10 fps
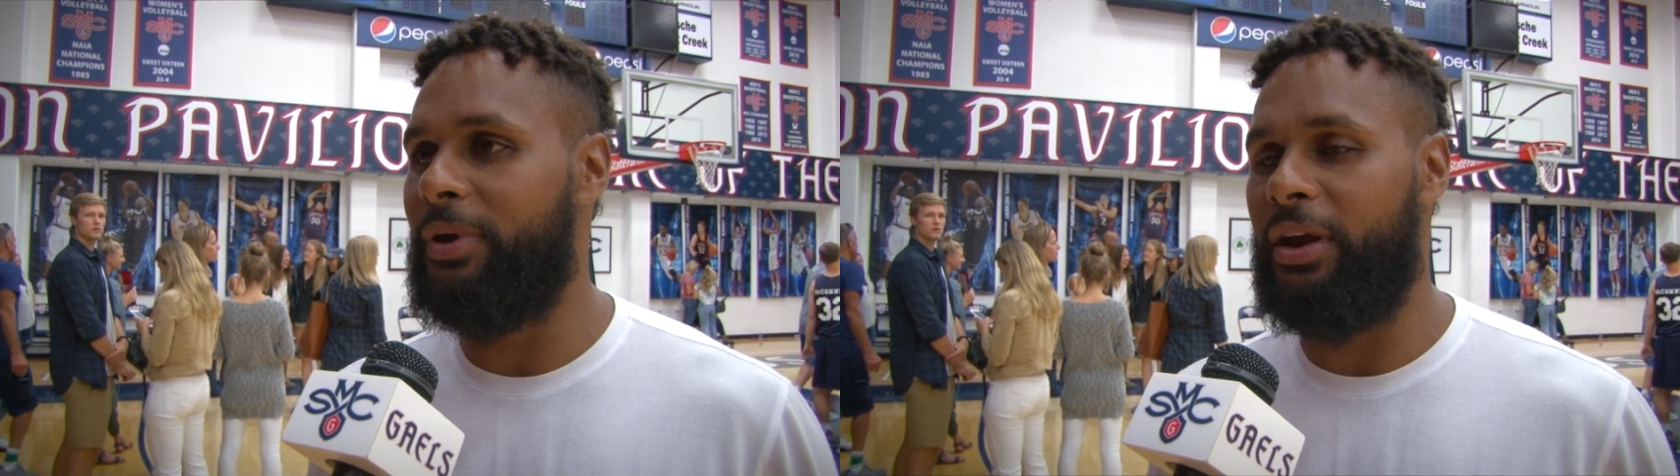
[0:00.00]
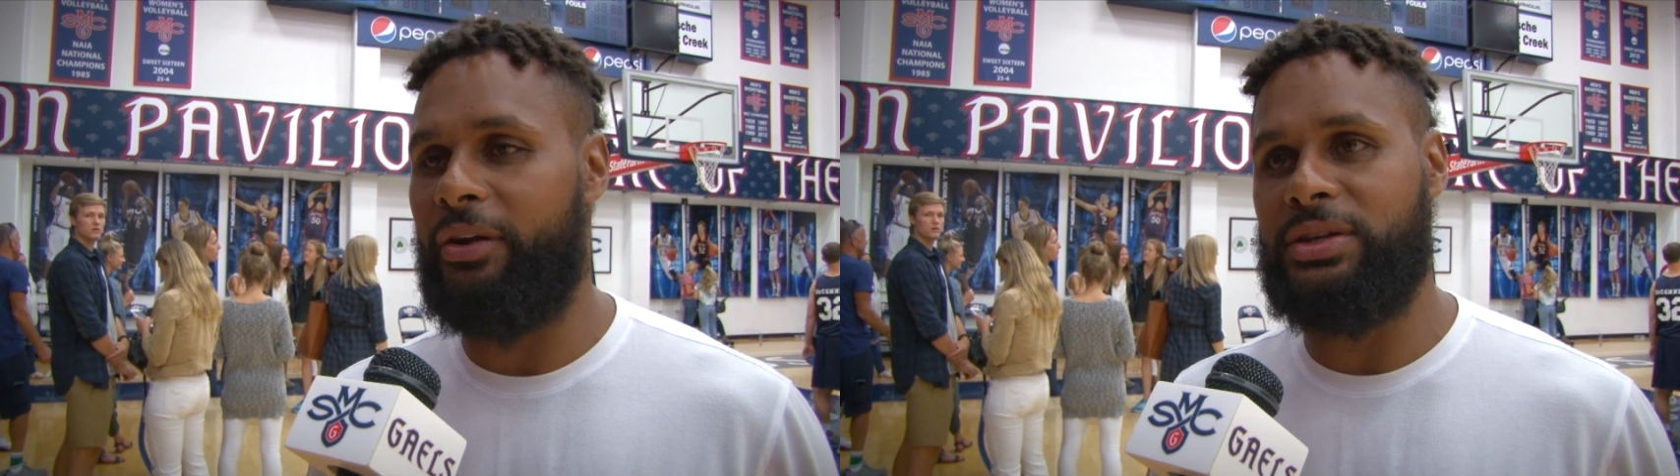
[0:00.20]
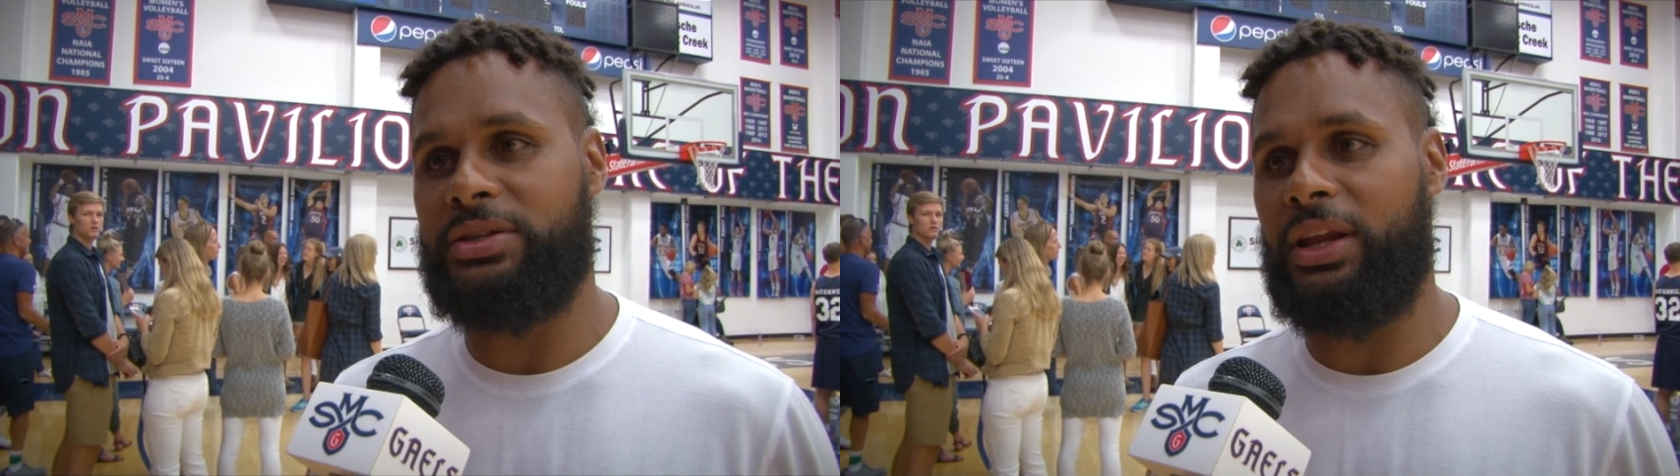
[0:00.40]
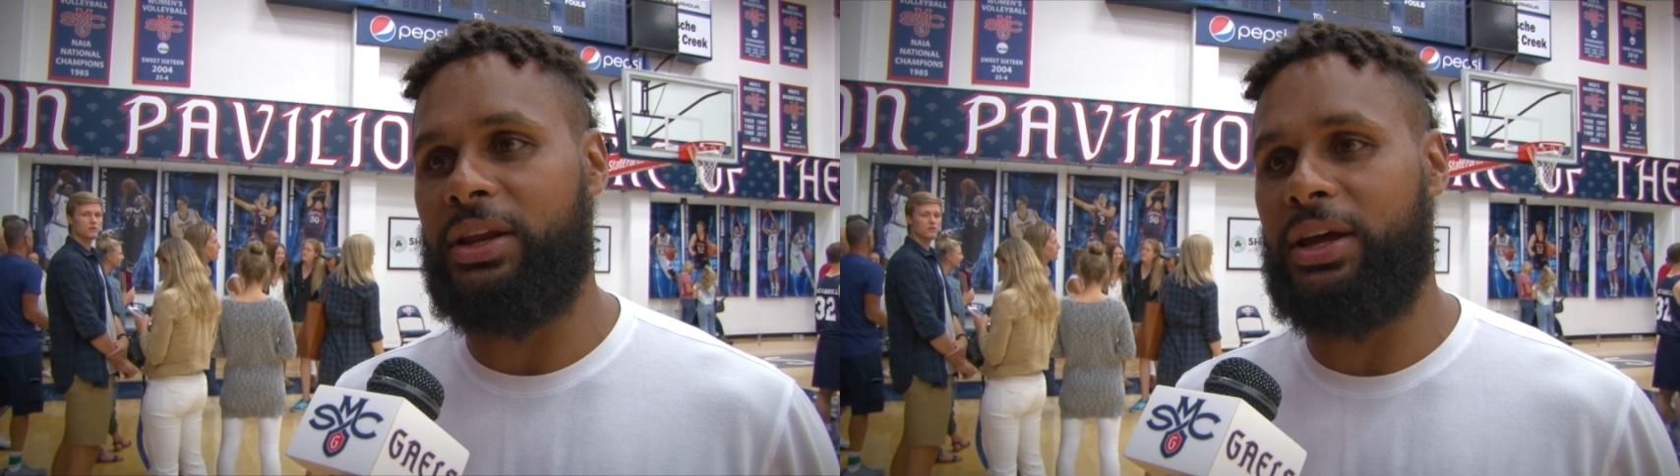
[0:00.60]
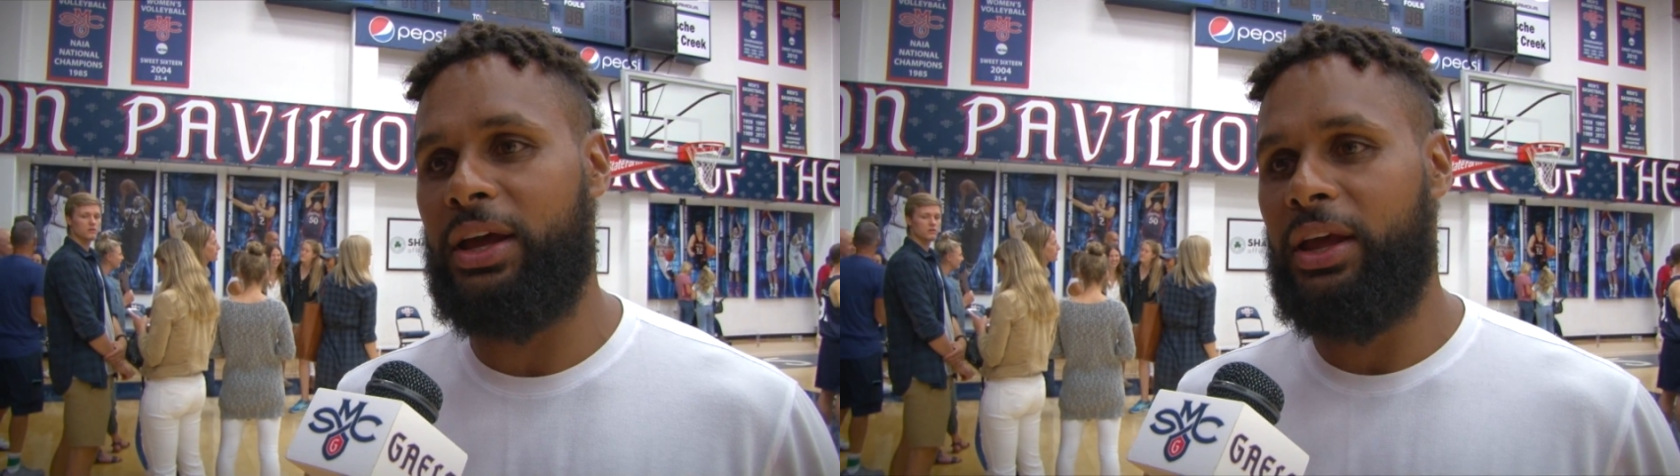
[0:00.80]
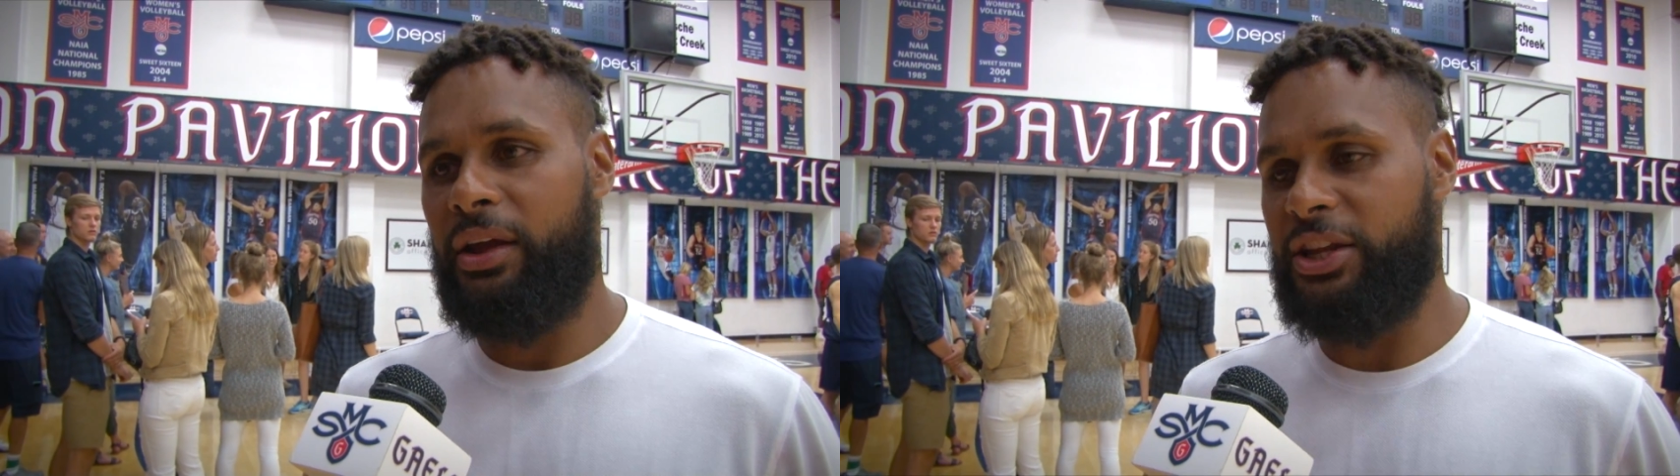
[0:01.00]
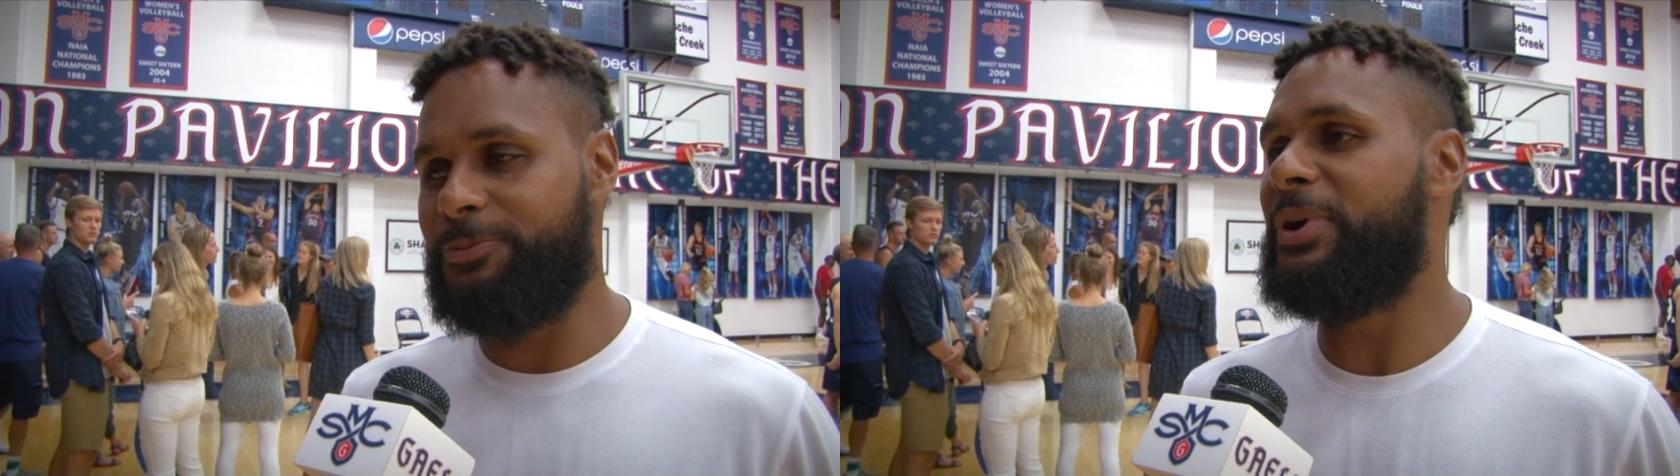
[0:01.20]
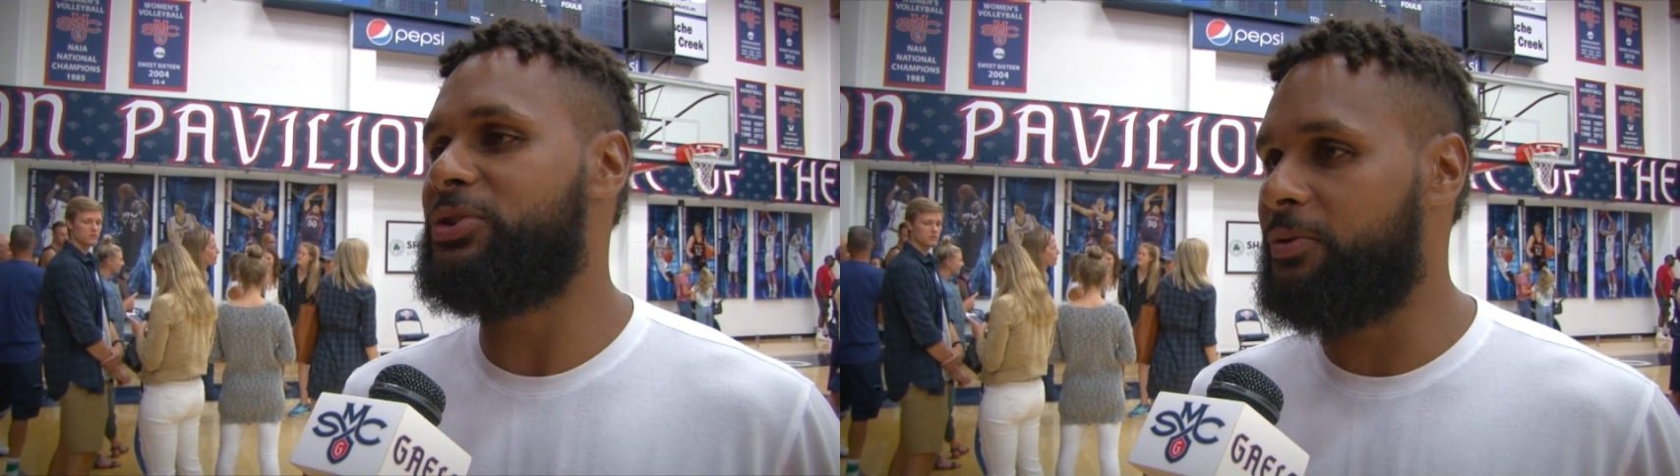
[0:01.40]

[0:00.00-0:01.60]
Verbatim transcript: Mary's, and uh, it's special